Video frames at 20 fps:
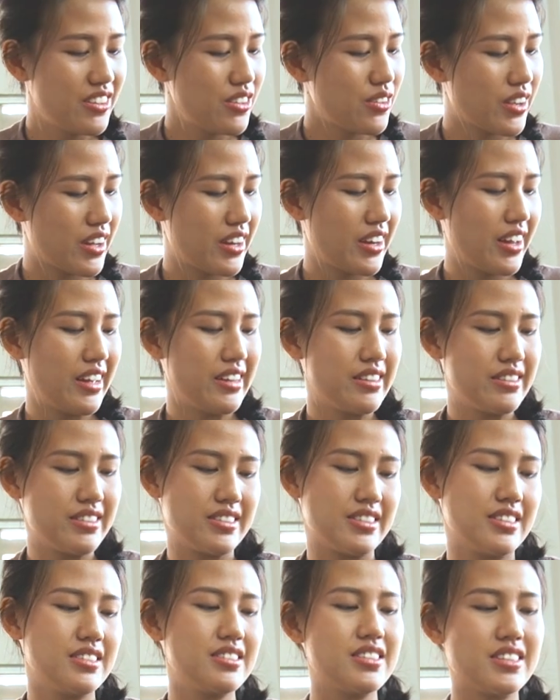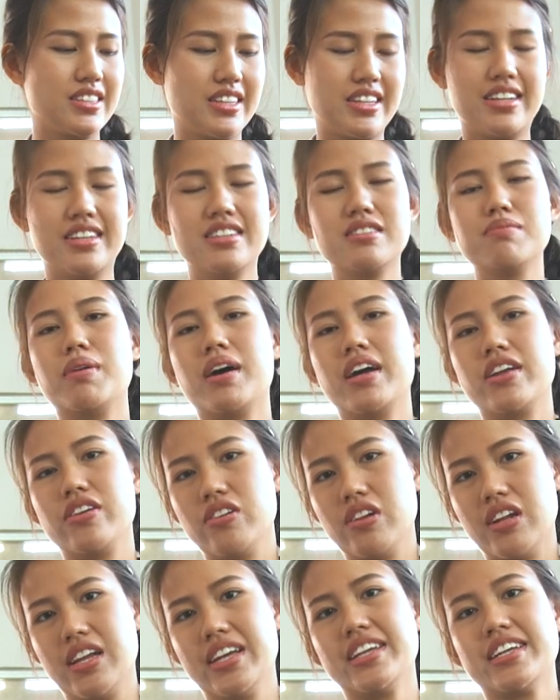you can adjust the taste by
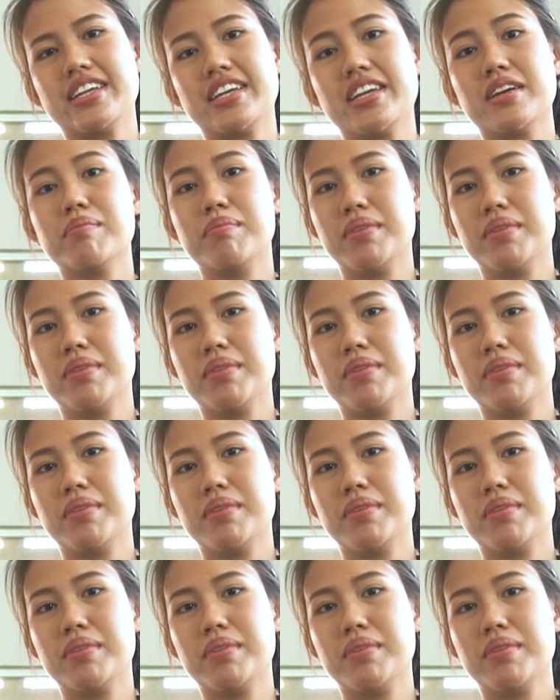your liking.